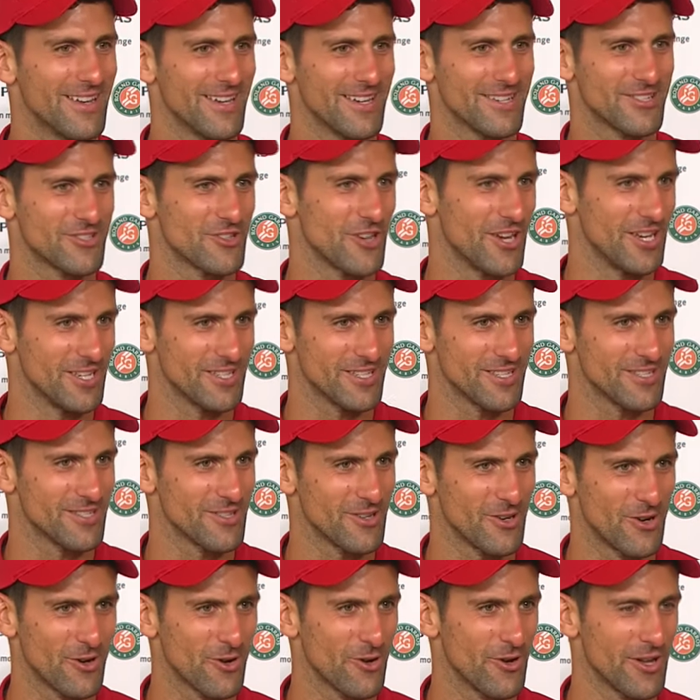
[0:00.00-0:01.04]
exchanges,
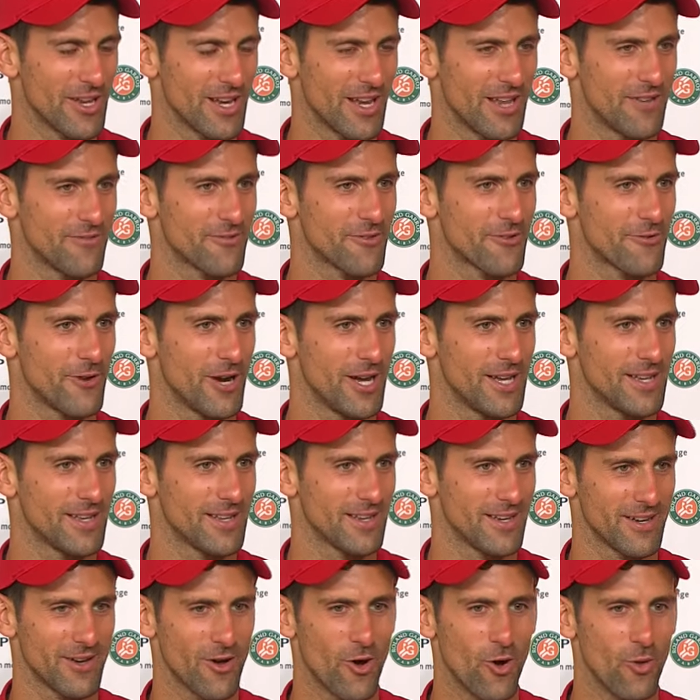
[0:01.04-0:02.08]
you know, going left to right
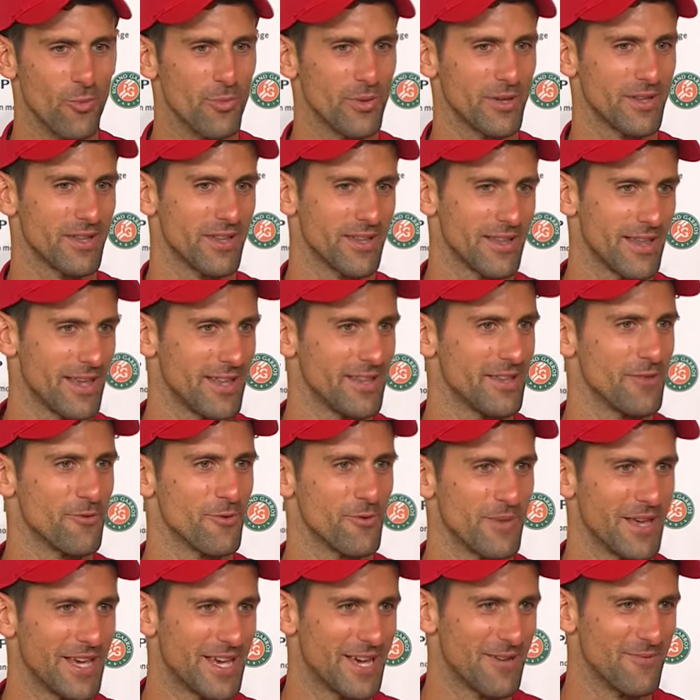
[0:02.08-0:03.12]
and hoping that Andy
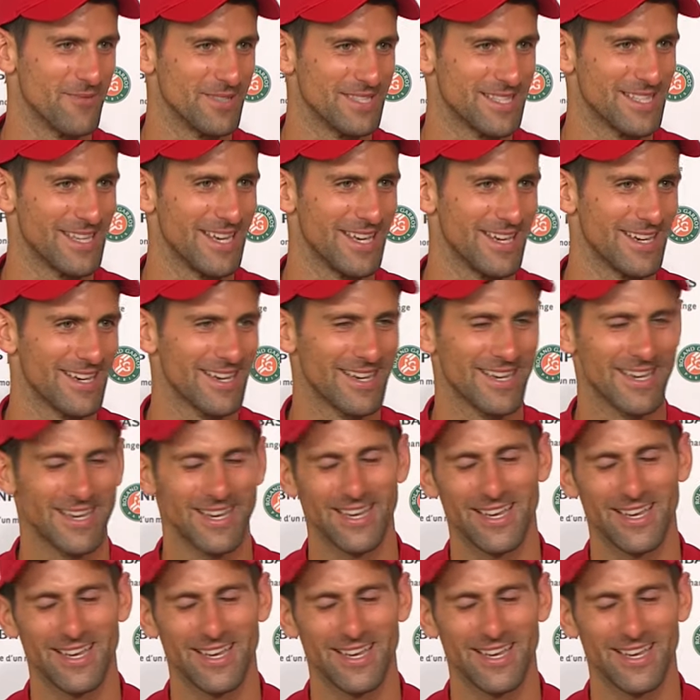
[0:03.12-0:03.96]
will make a mistake,